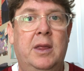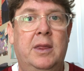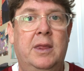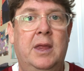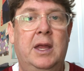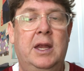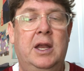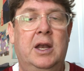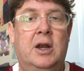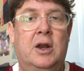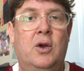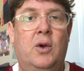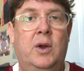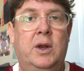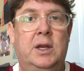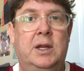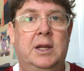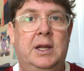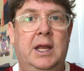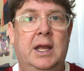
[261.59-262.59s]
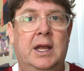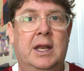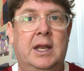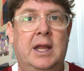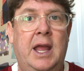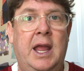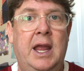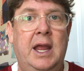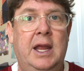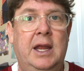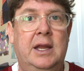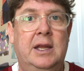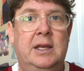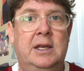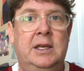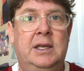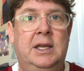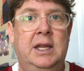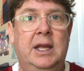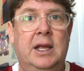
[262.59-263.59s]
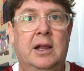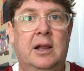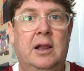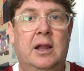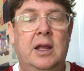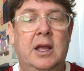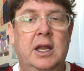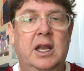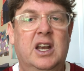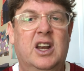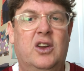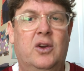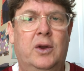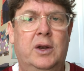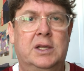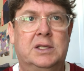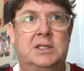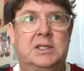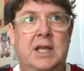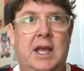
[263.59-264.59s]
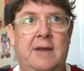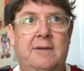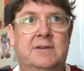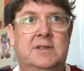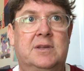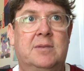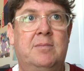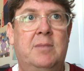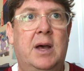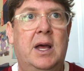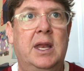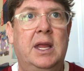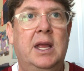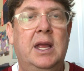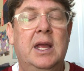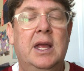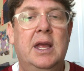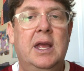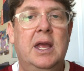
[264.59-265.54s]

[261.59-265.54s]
that you're going to get a deal. You're going to save some money.